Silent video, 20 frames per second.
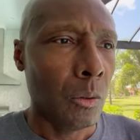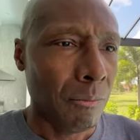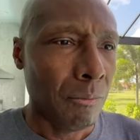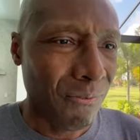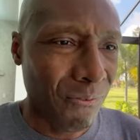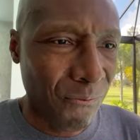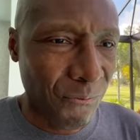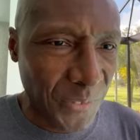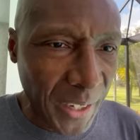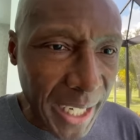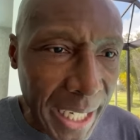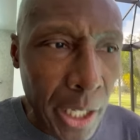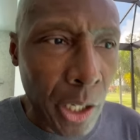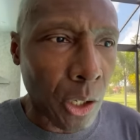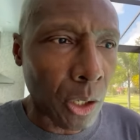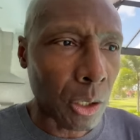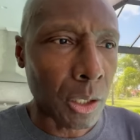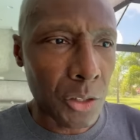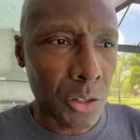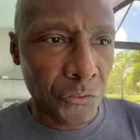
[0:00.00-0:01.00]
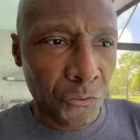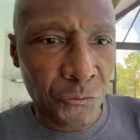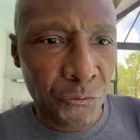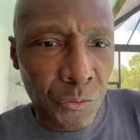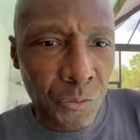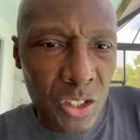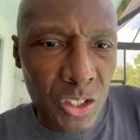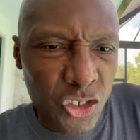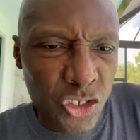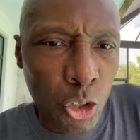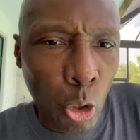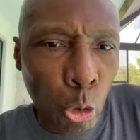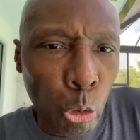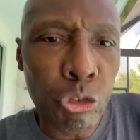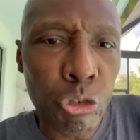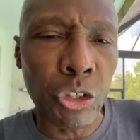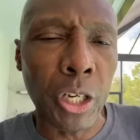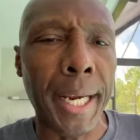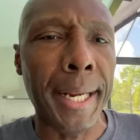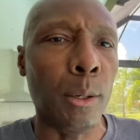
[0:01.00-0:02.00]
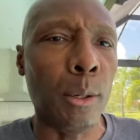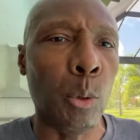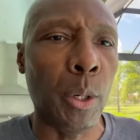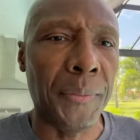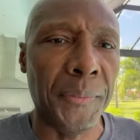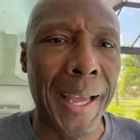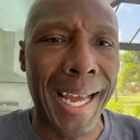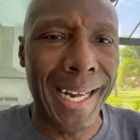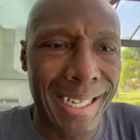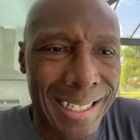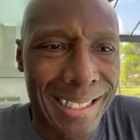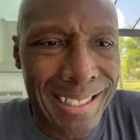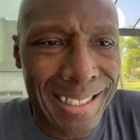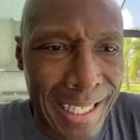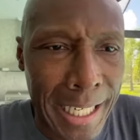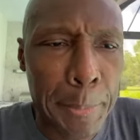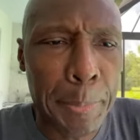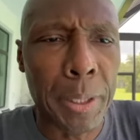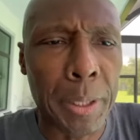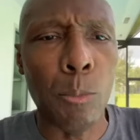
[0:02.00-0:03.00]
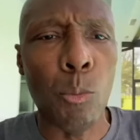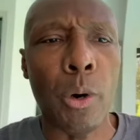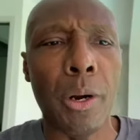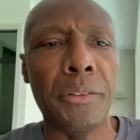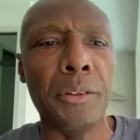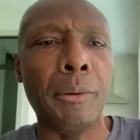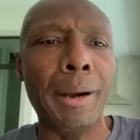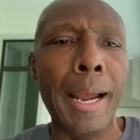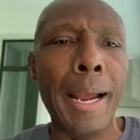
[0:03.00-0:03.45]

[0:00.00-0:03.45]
fear of, associated with that and it's keeping them where they're